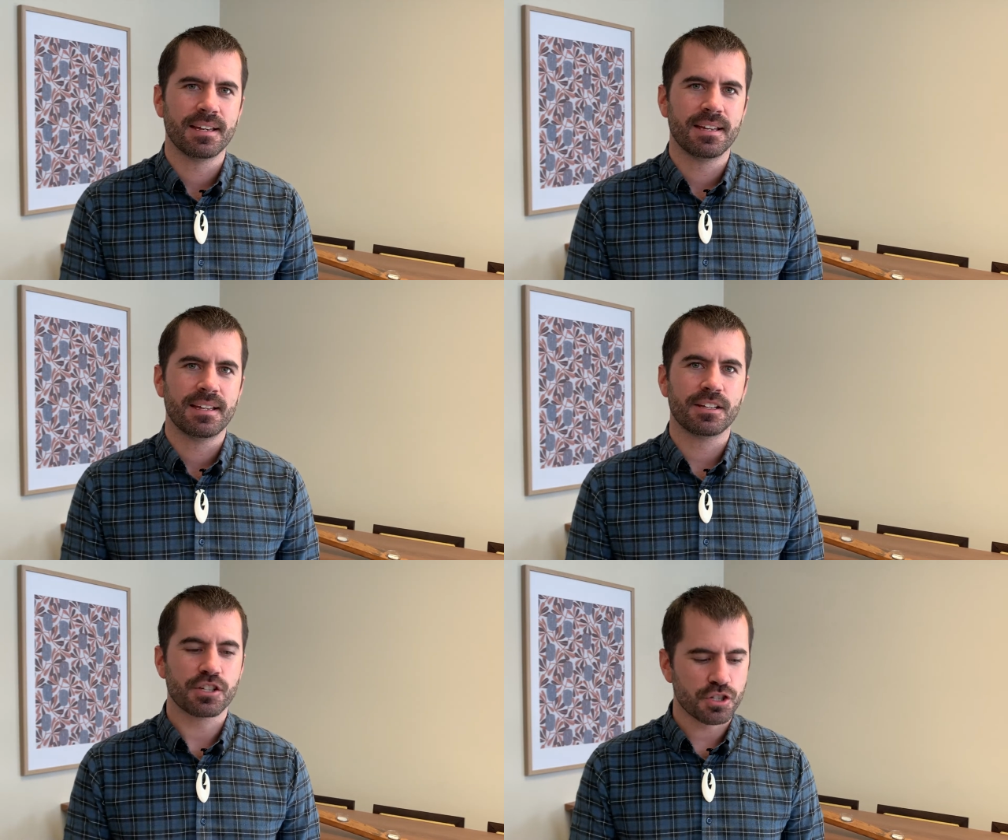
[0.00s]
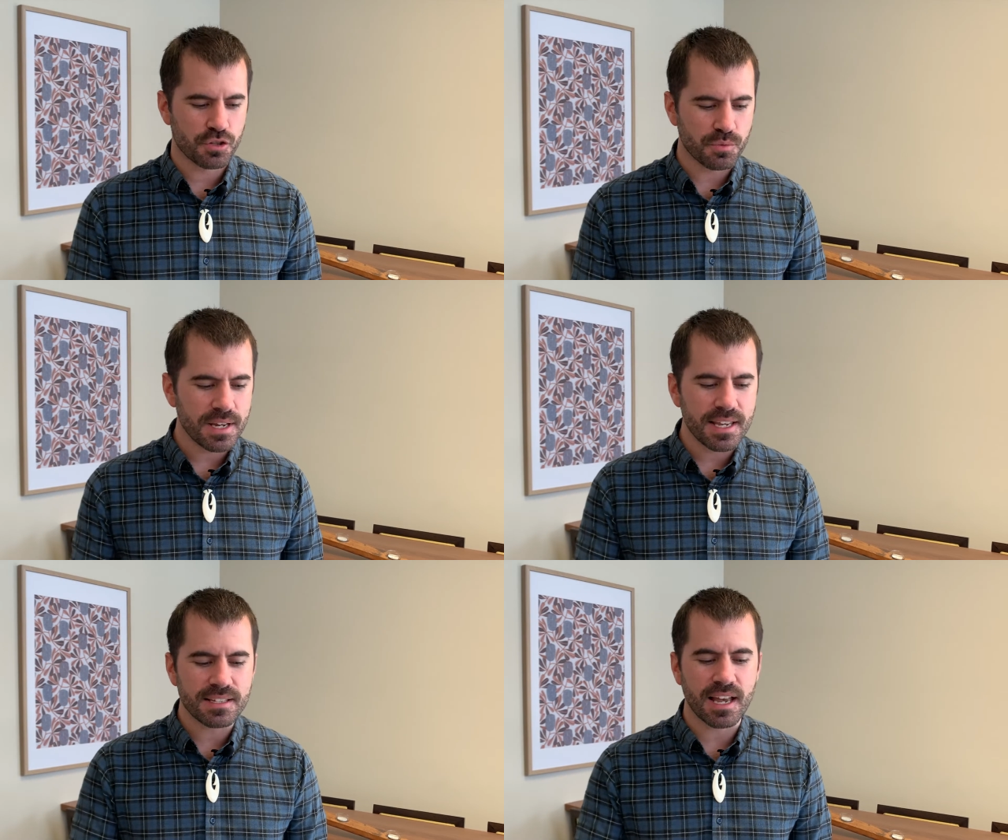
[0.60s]
Now, just 3
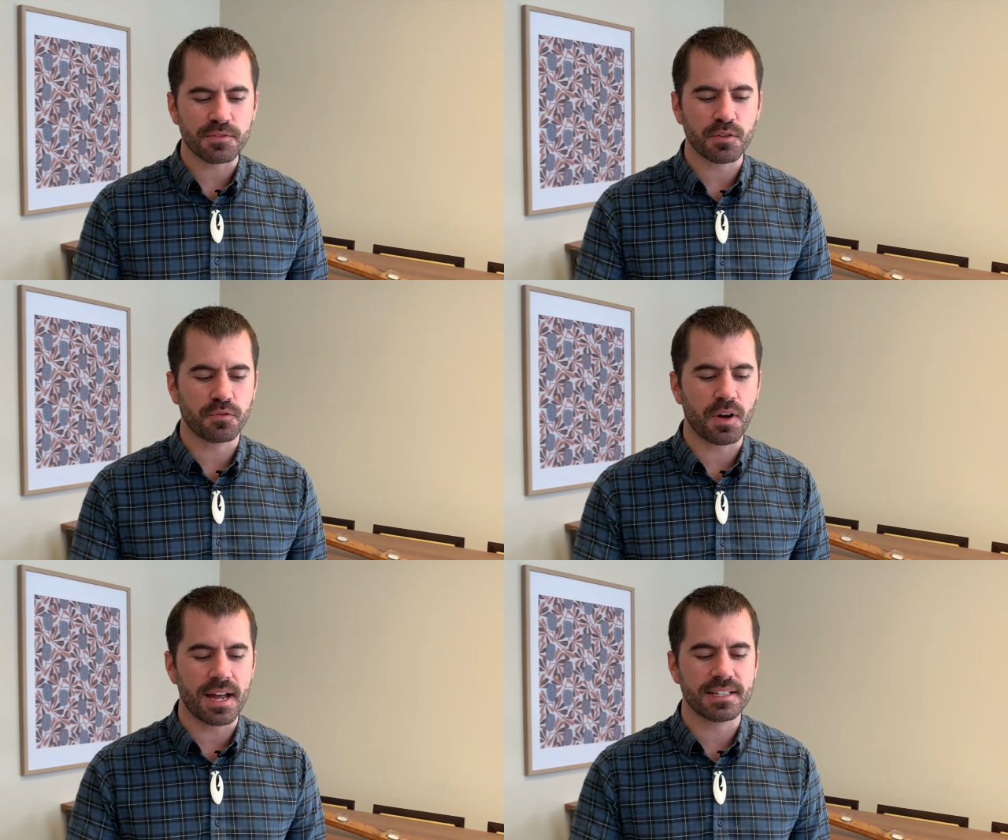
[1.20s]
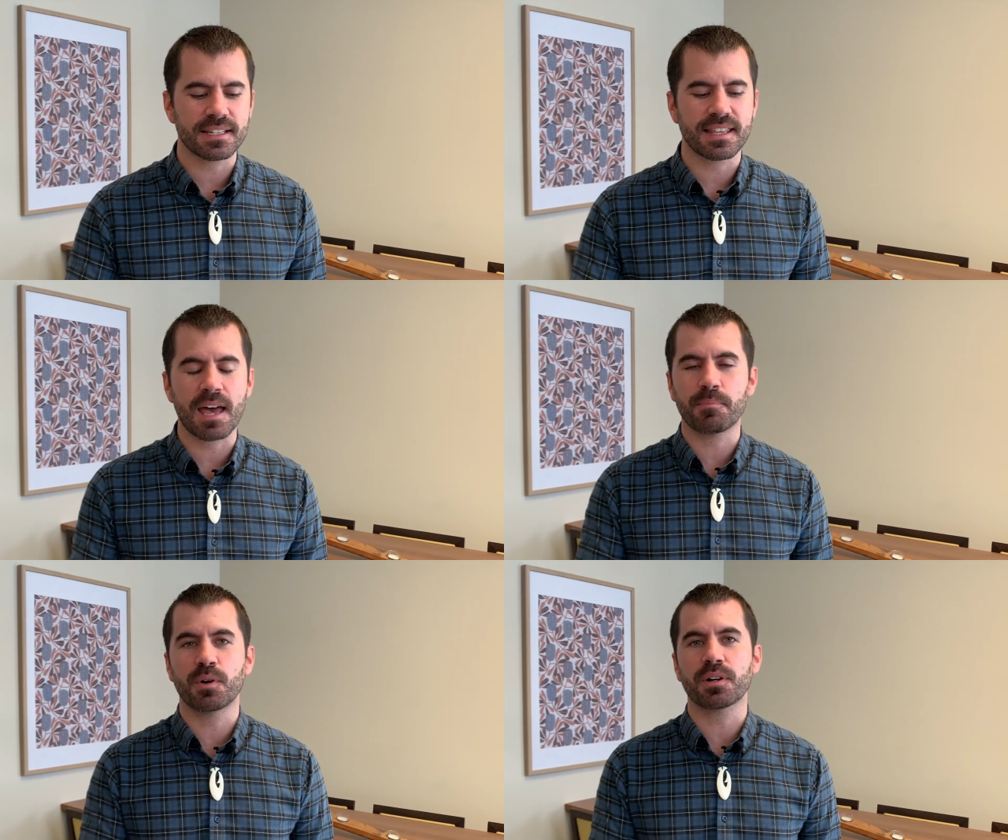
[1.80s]
years after finding
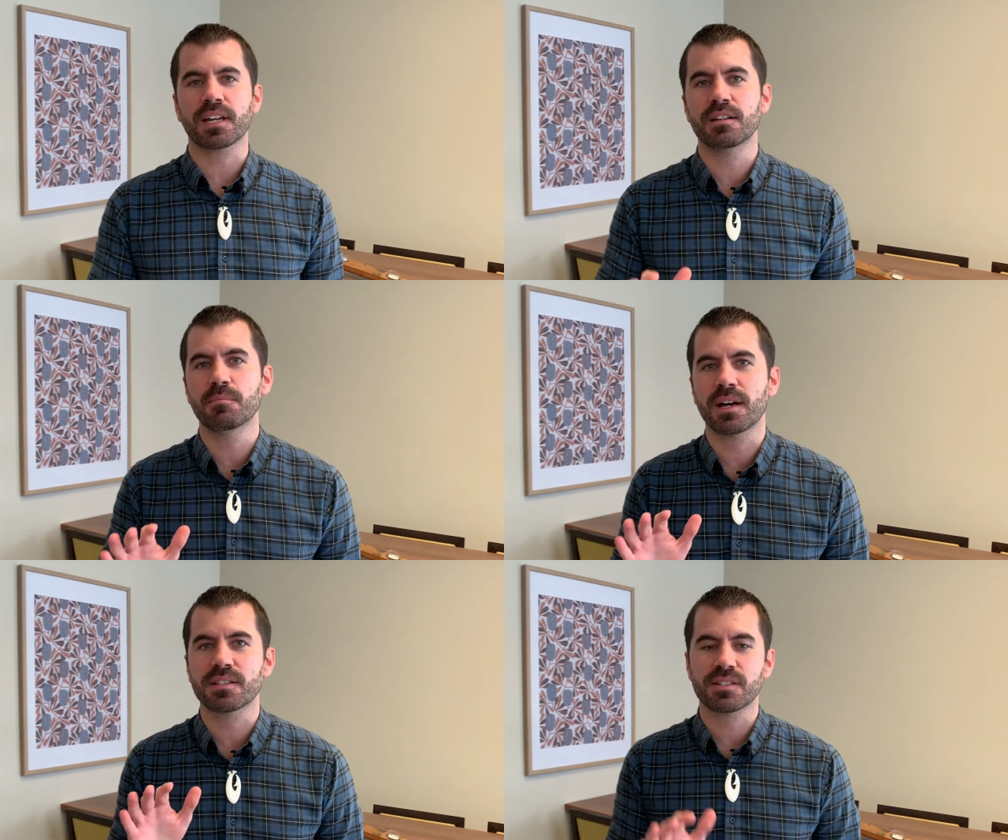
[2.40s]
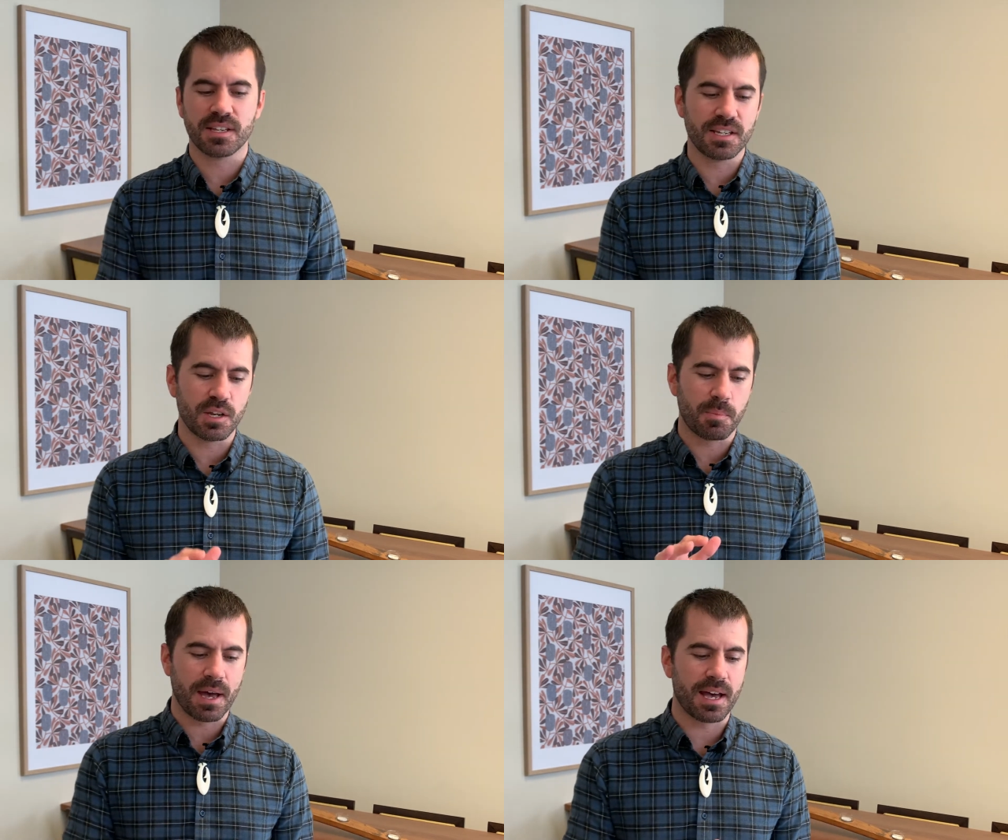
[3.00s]
that book in my senior
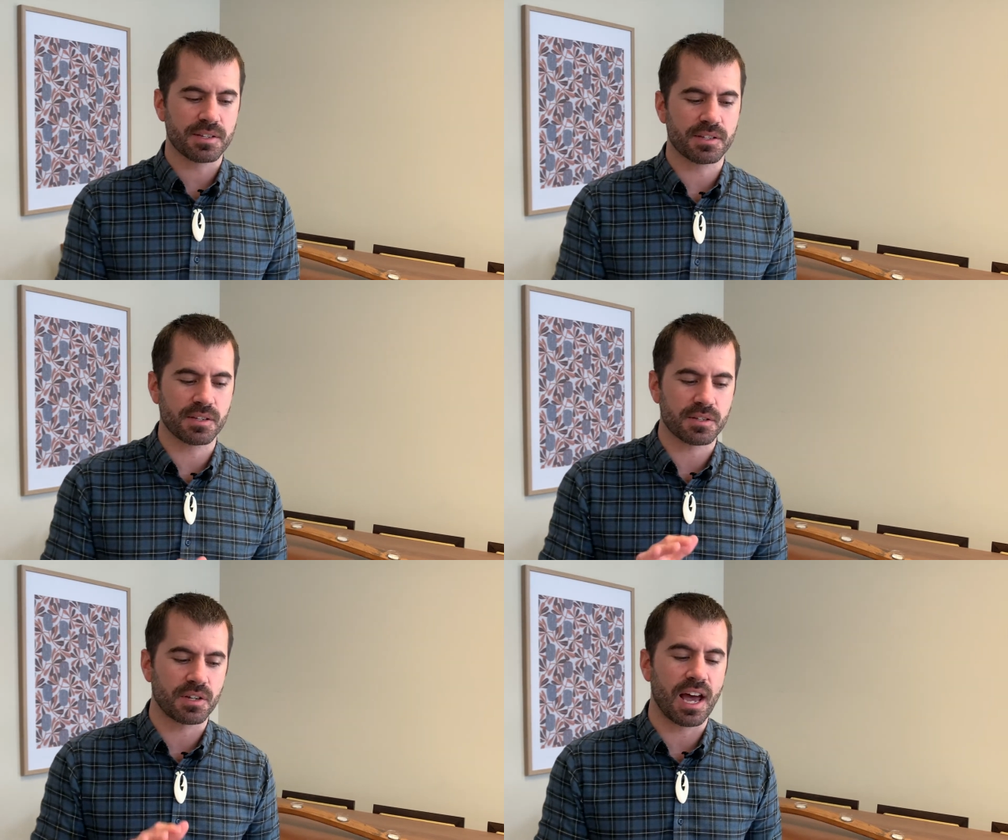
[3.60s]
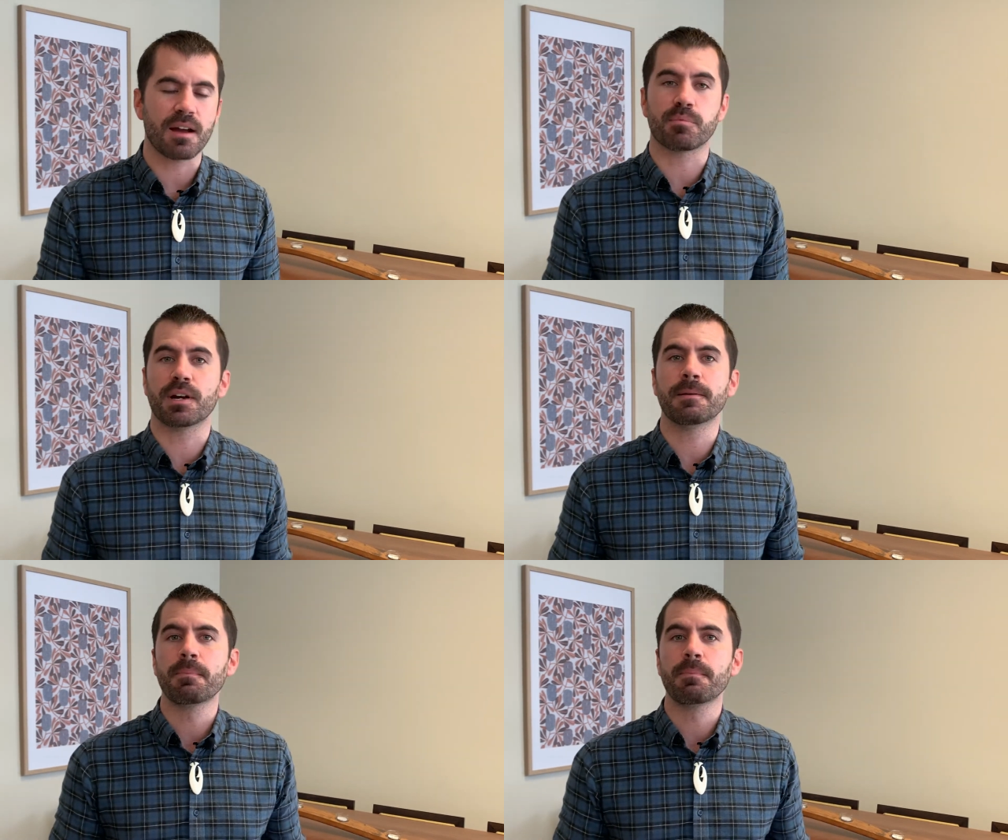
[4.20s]
pastor's library,